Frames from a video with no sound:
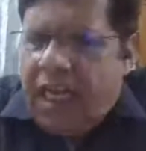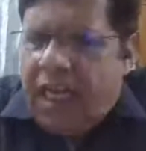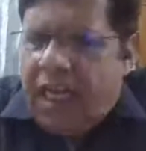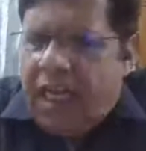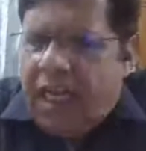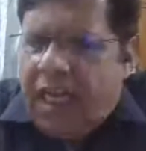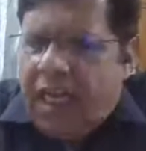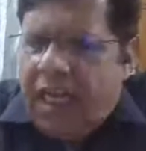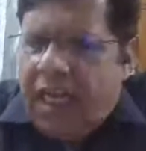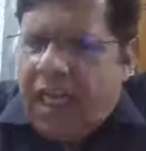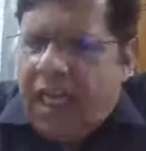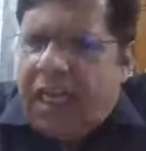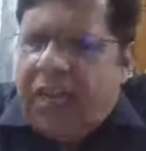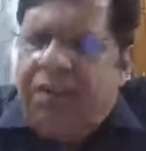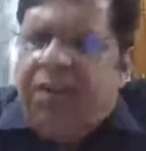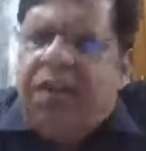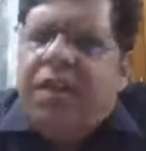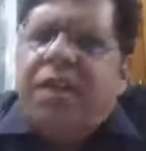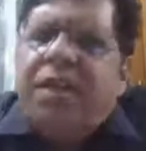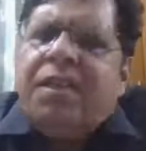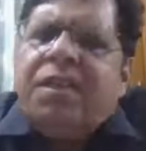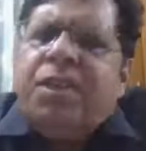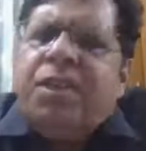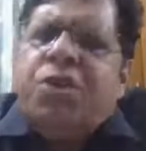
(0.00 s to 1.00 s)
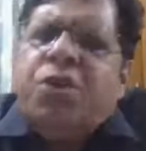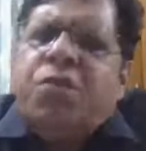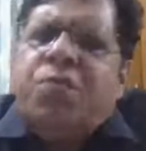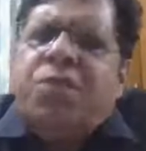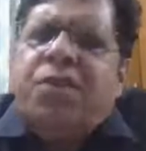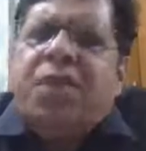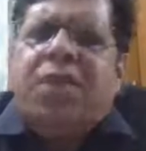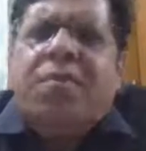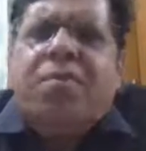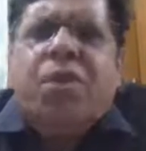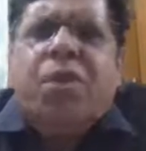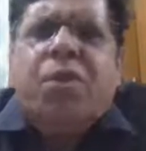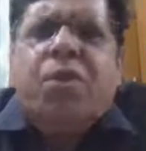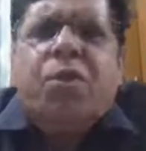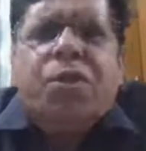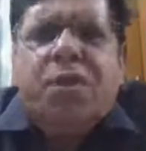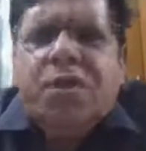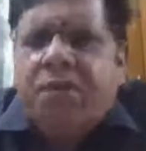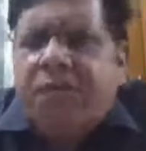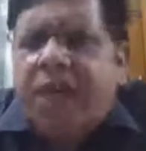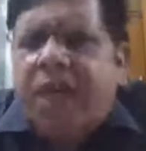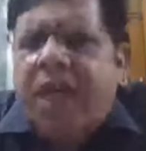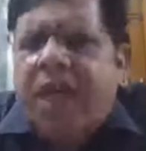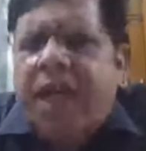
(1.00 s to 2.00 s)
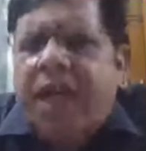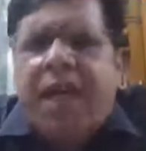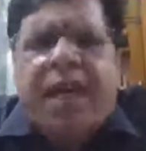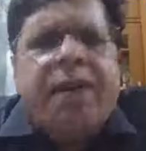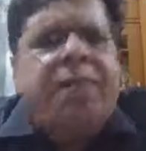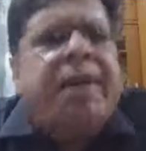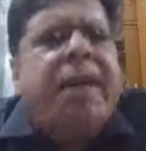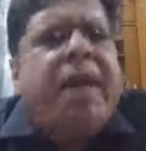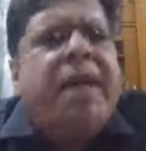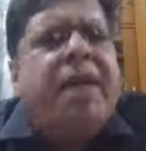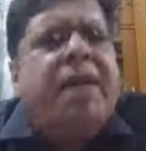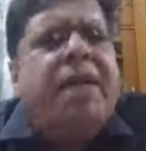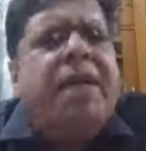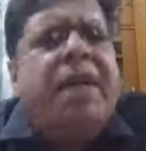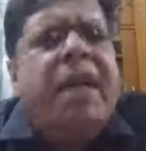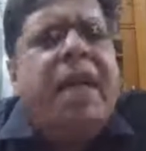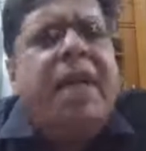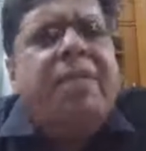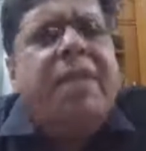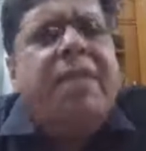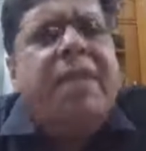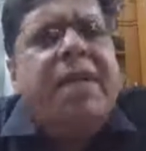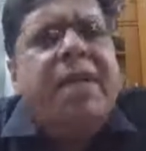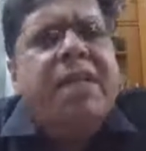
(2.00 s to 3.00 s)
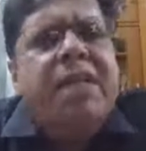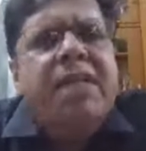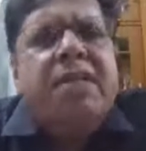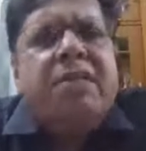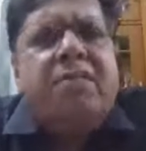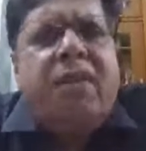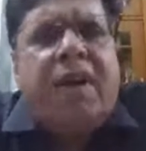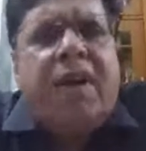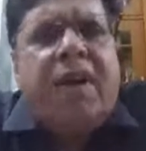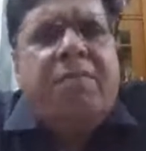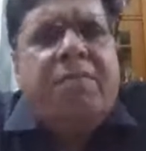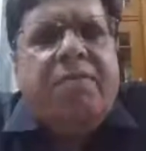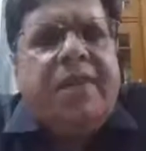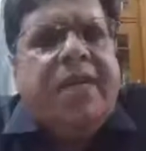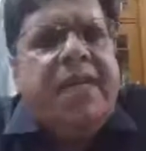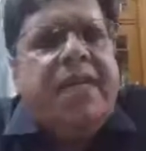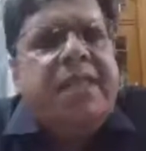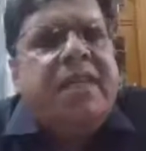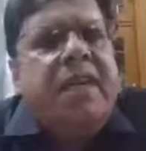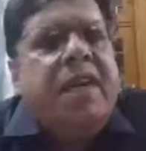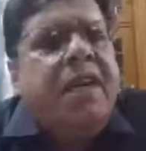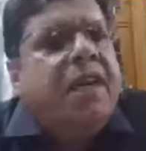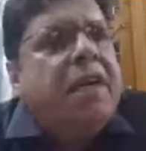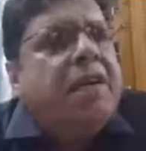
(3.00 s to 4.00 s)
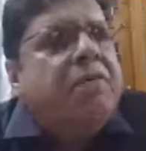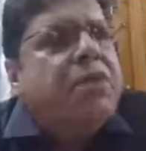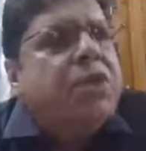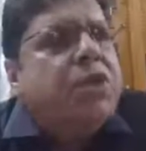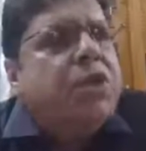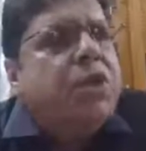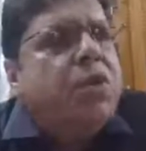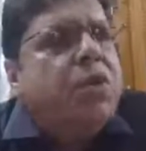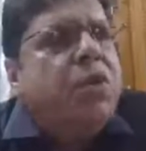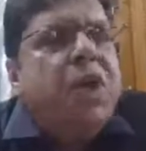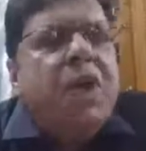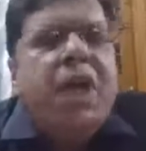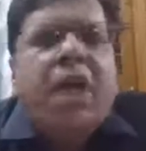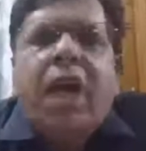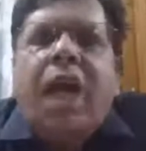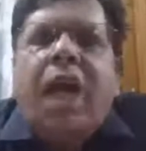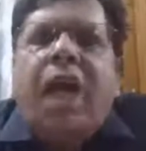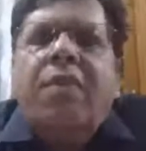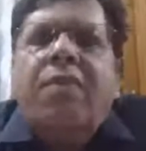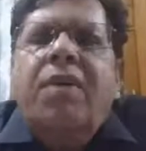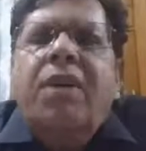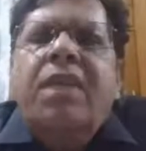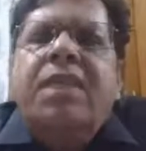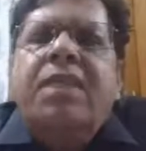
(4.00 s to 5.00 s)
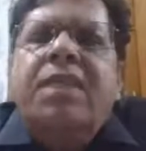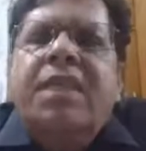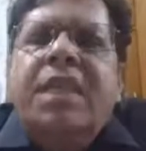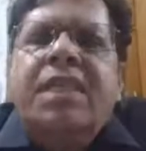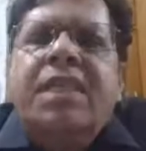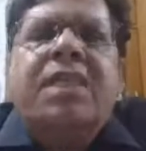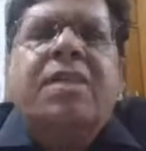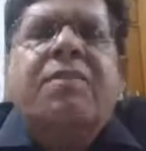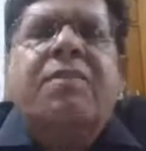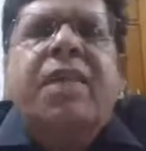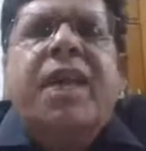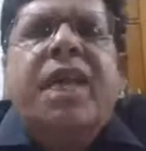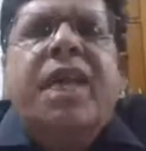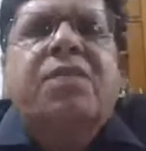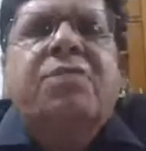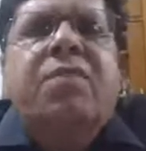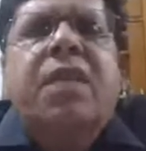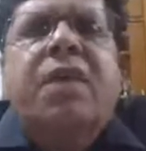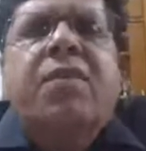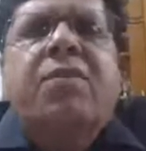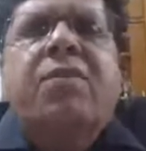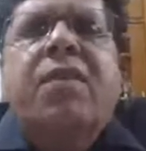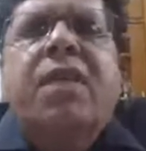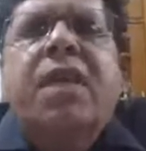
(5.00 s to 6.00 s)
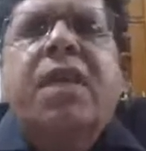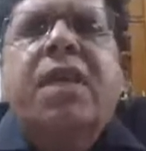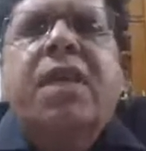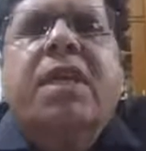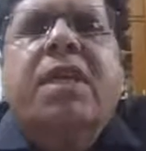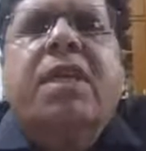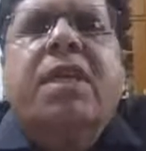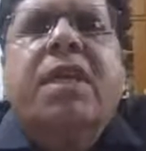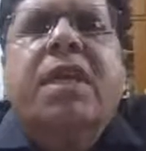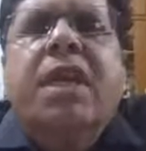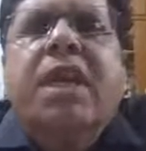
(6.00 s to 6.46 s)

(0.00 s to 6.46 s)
I'll so because we are running behind the time and just 5 minutes are left, so I will just summarize my work.